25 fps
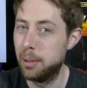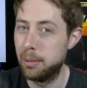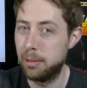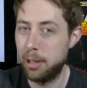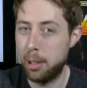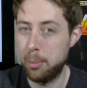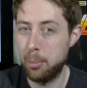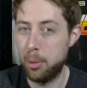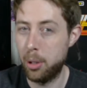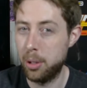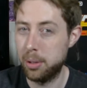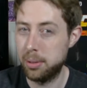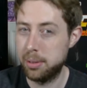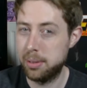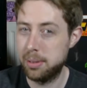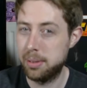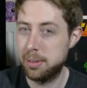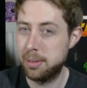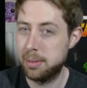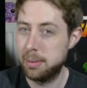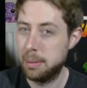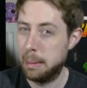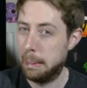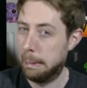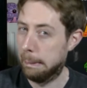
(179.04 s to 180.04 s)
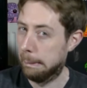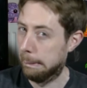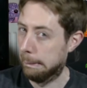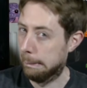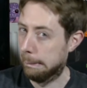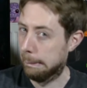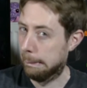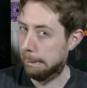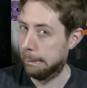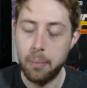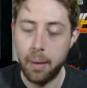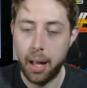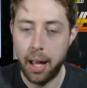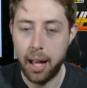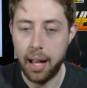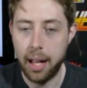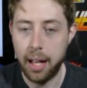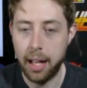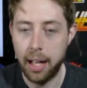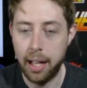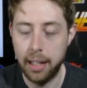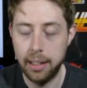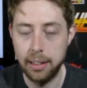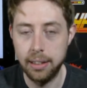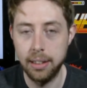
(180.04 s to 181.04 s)
Ramos.
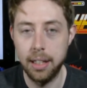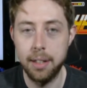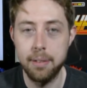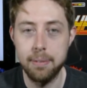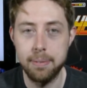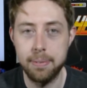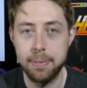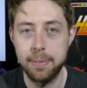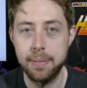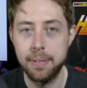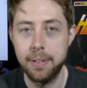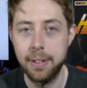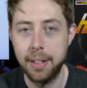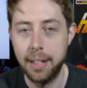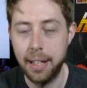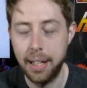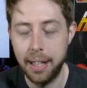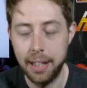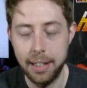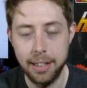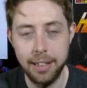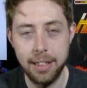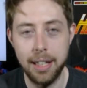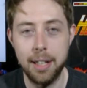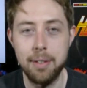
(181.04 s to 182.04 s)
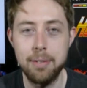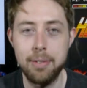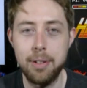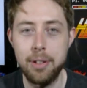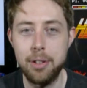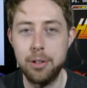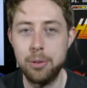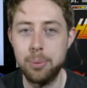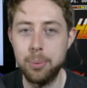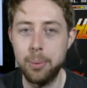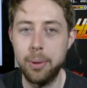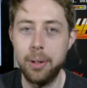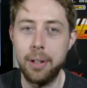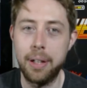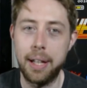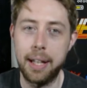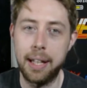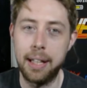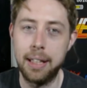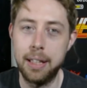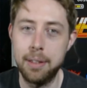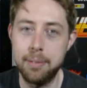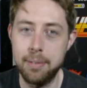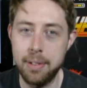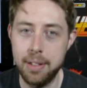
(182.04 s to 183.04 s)
I love his work
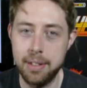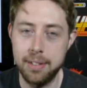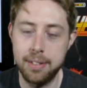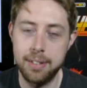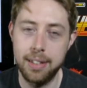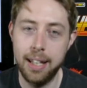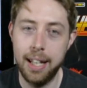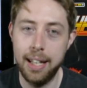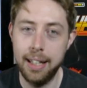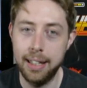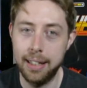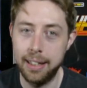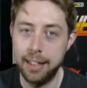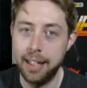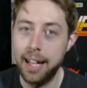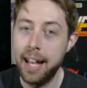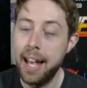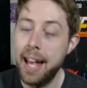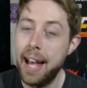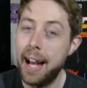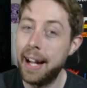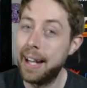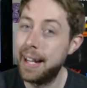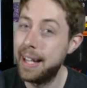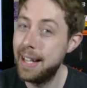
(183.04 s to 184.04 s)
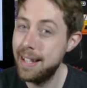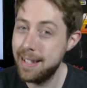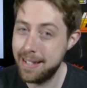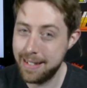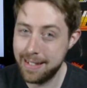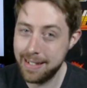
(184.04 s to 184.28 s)
and I love his style, and his